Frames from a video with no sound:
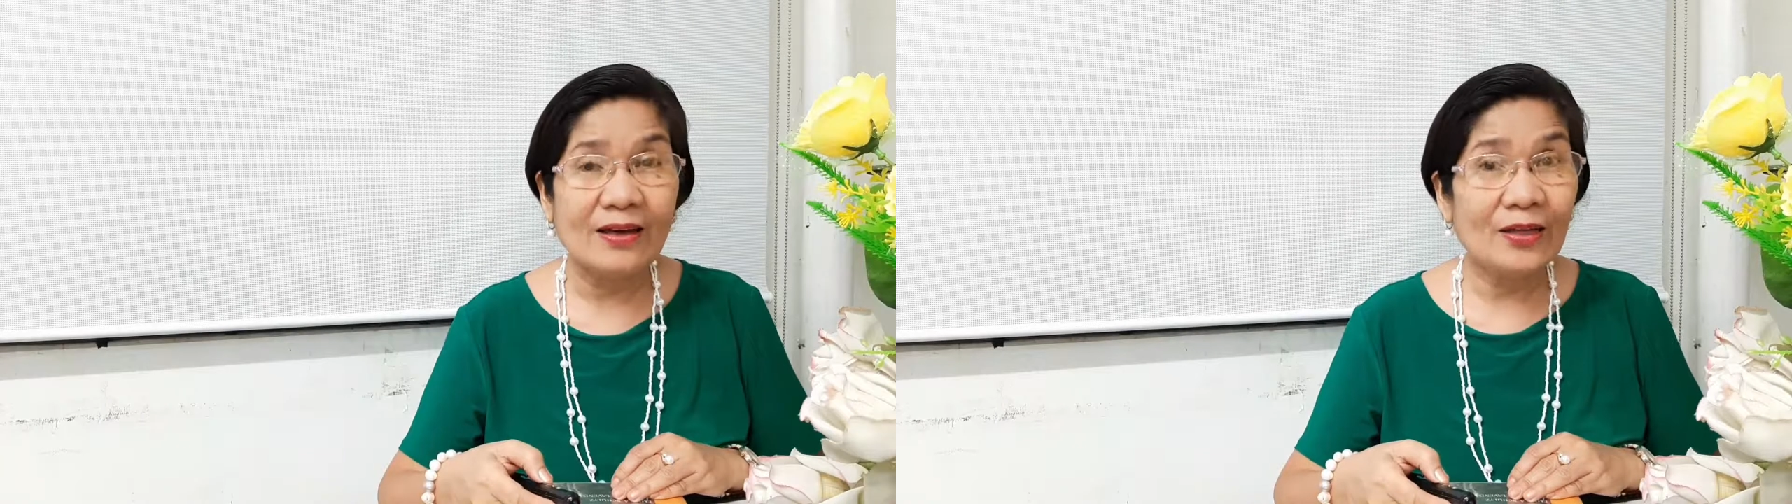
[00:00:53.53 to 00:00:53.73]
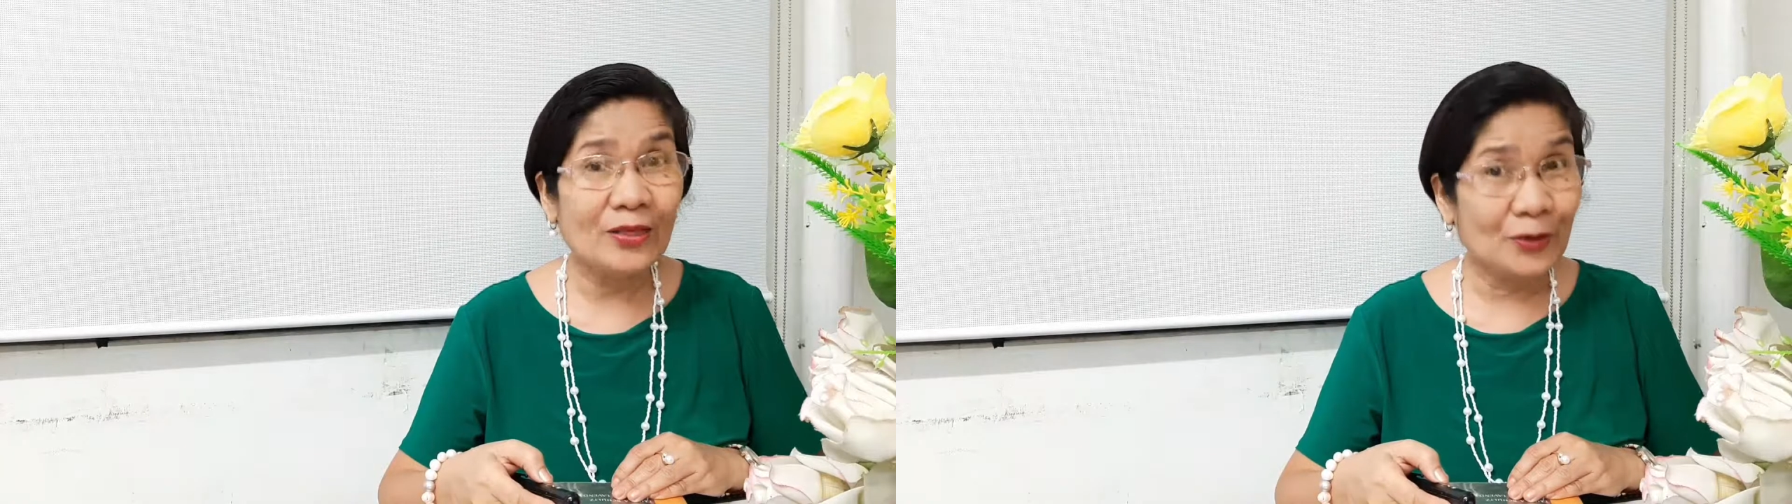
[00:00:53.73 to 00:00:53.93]

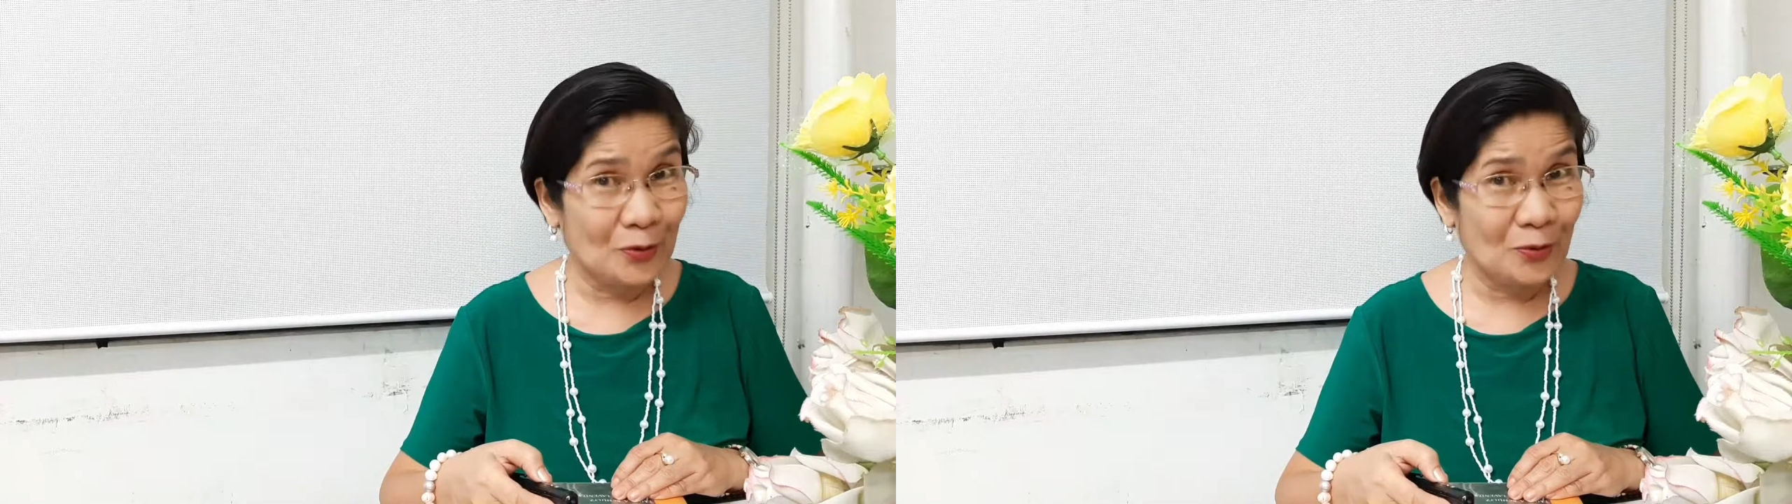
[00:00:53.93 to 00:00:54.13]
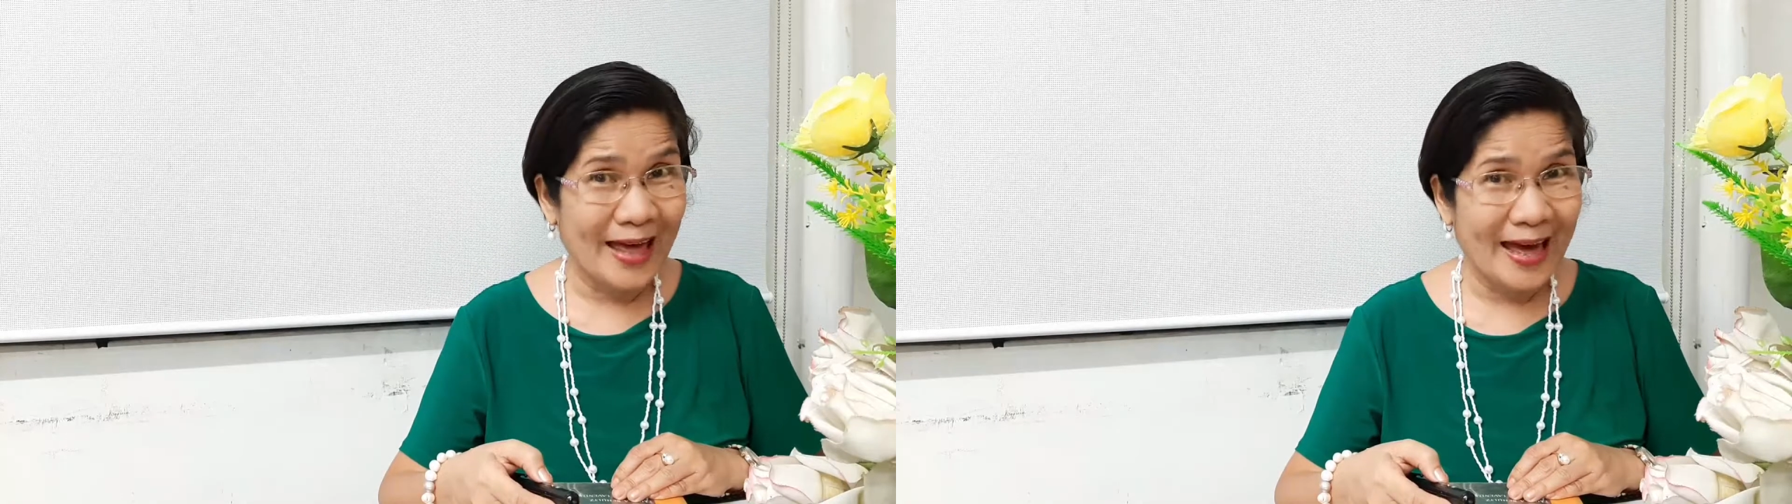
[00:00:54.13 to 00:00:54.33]

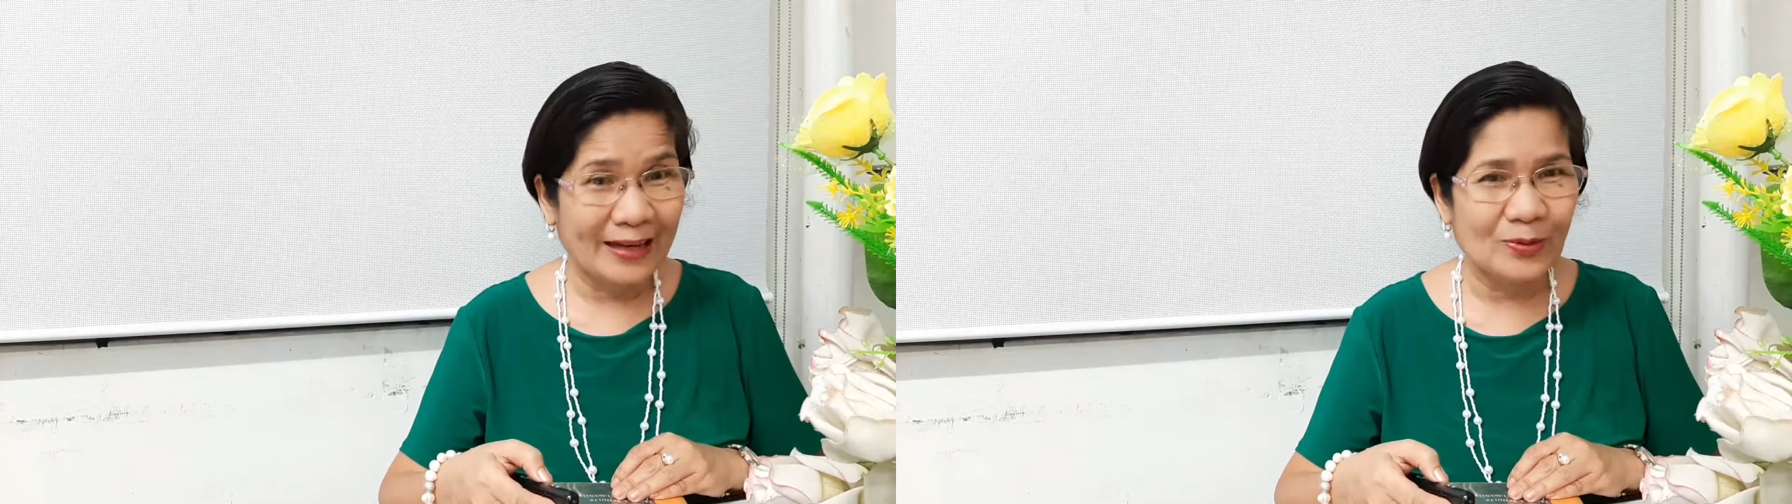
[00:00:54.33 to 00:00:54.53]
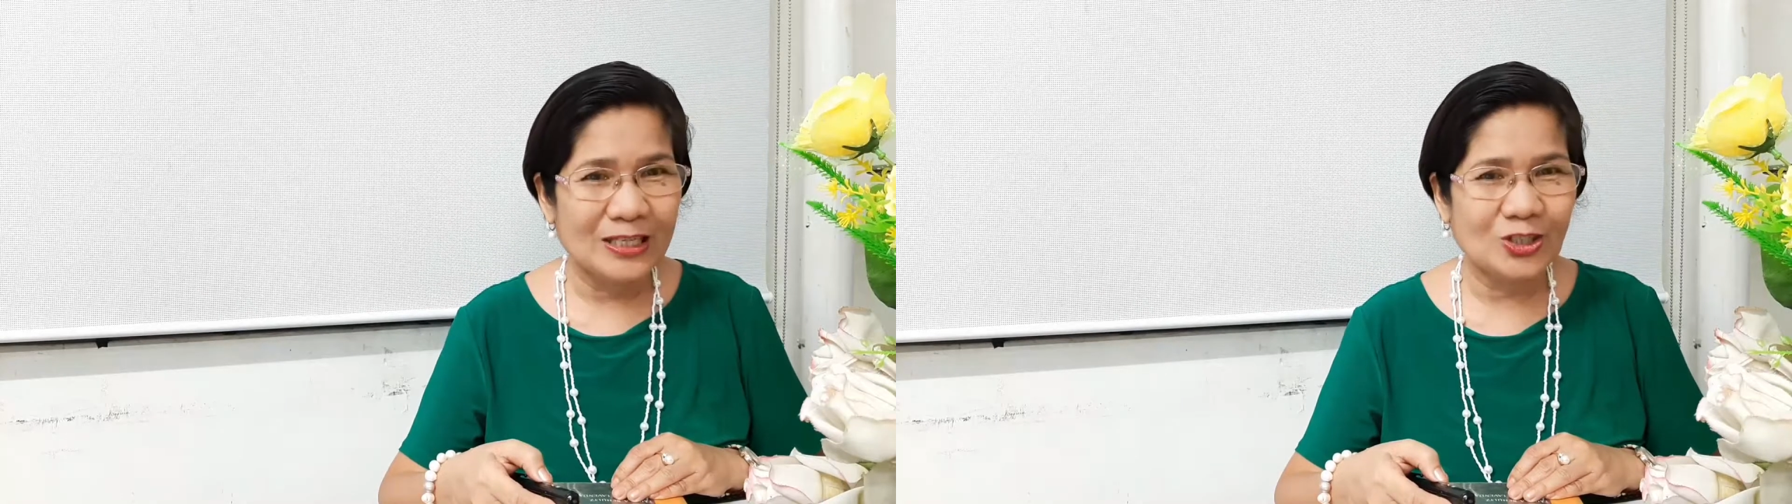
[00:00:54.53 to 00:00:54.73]
through
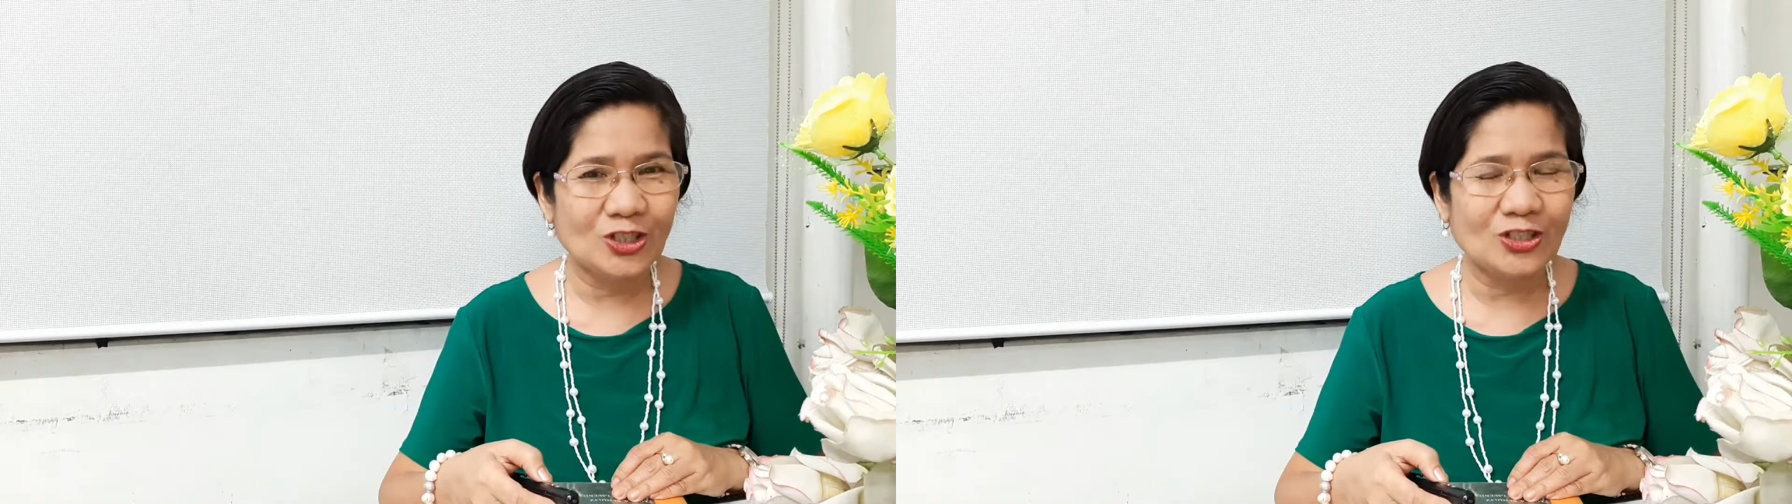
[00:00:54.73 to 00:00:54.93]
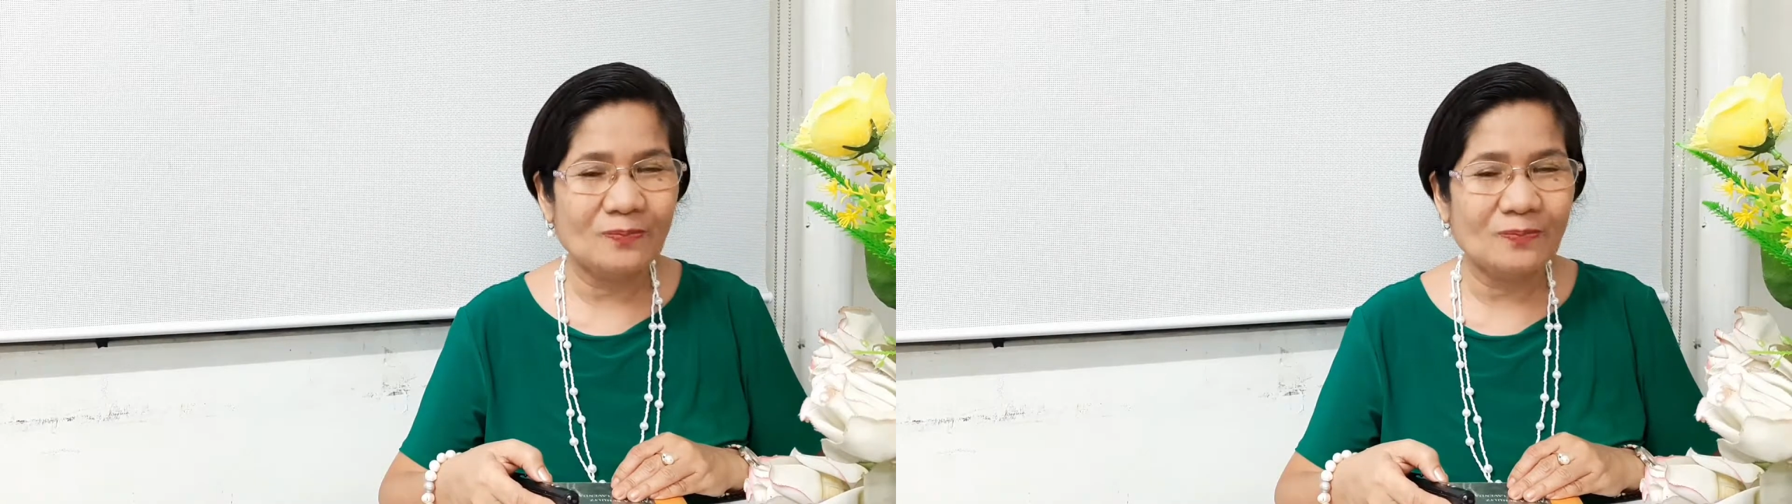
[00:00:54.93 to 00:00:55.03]
language.